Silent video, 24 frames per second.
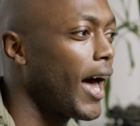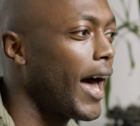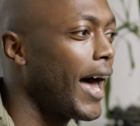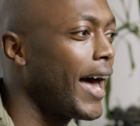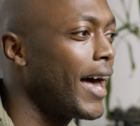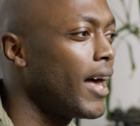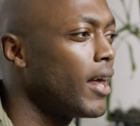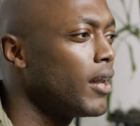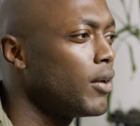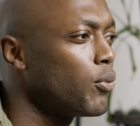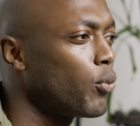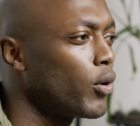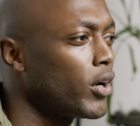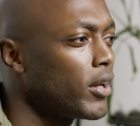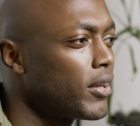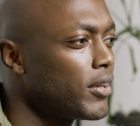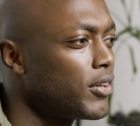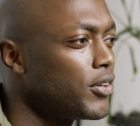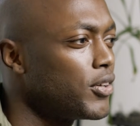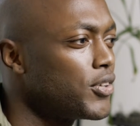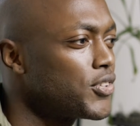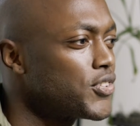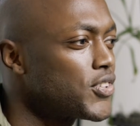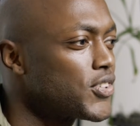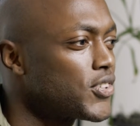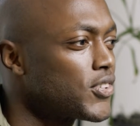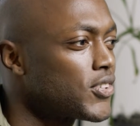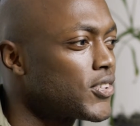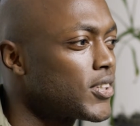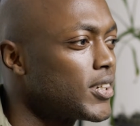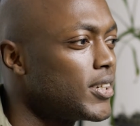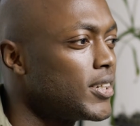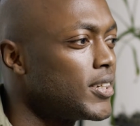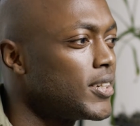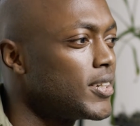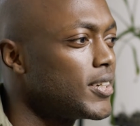And one of the
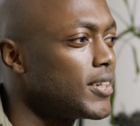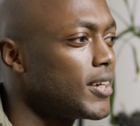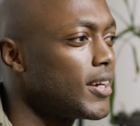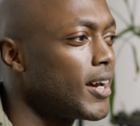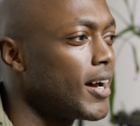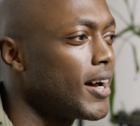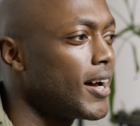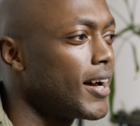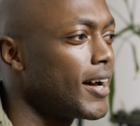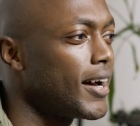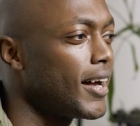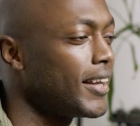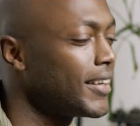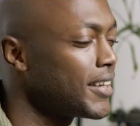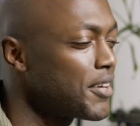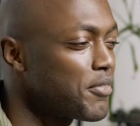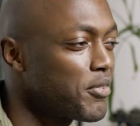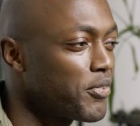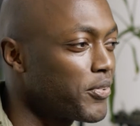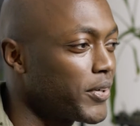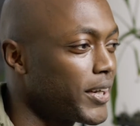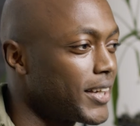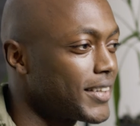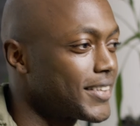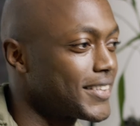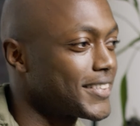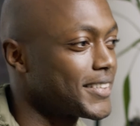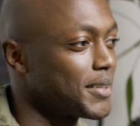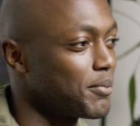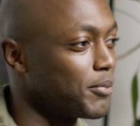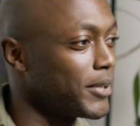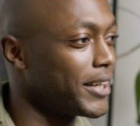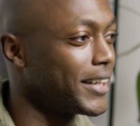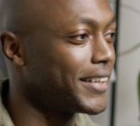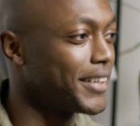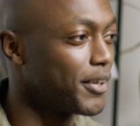nurses, I'll never forget this,
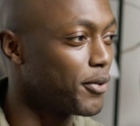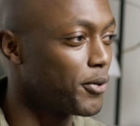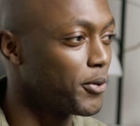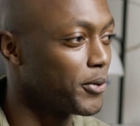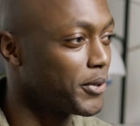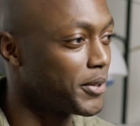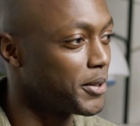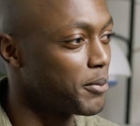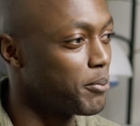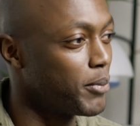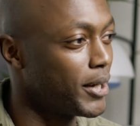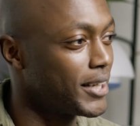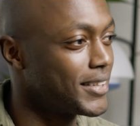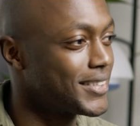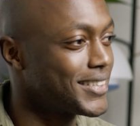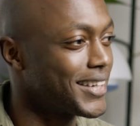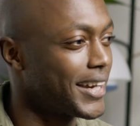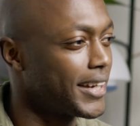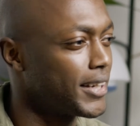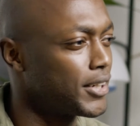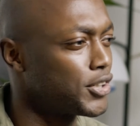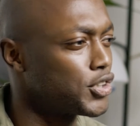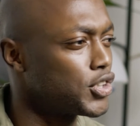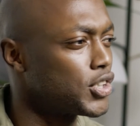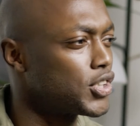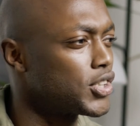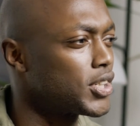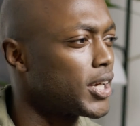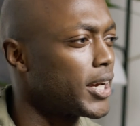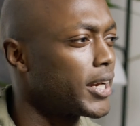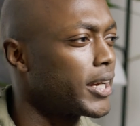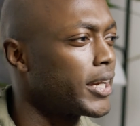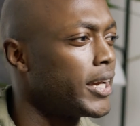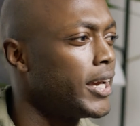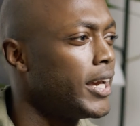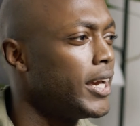I'm laying there holding the bedside and she's
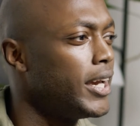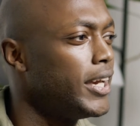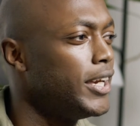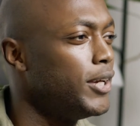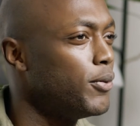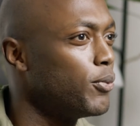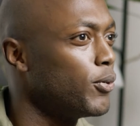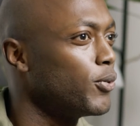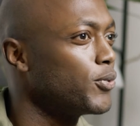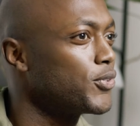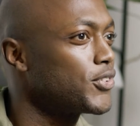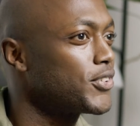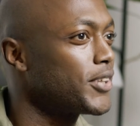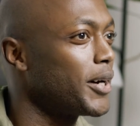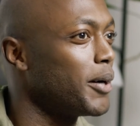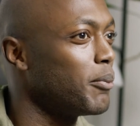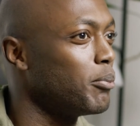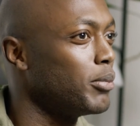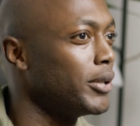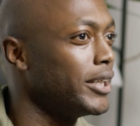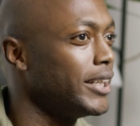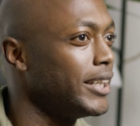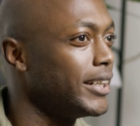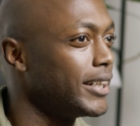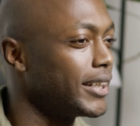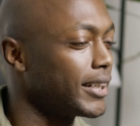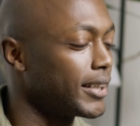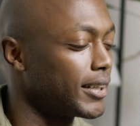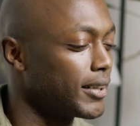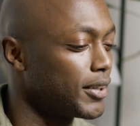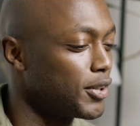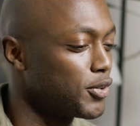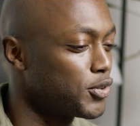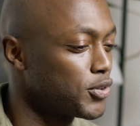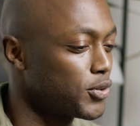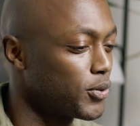like, he won't stop
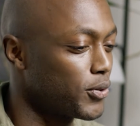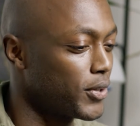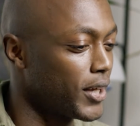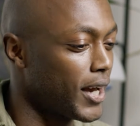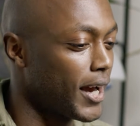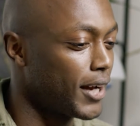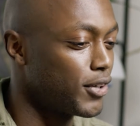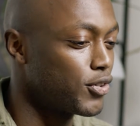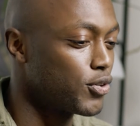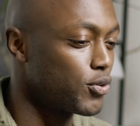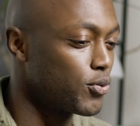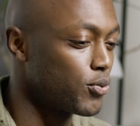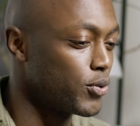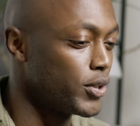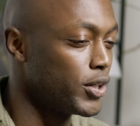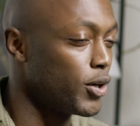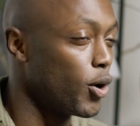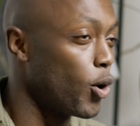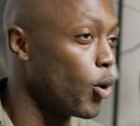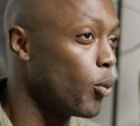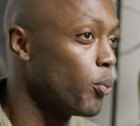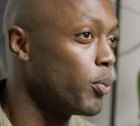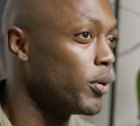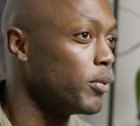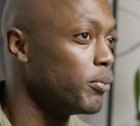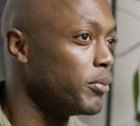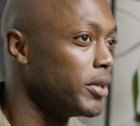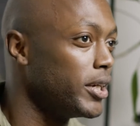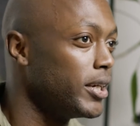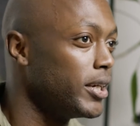bleeding. So they had to reopen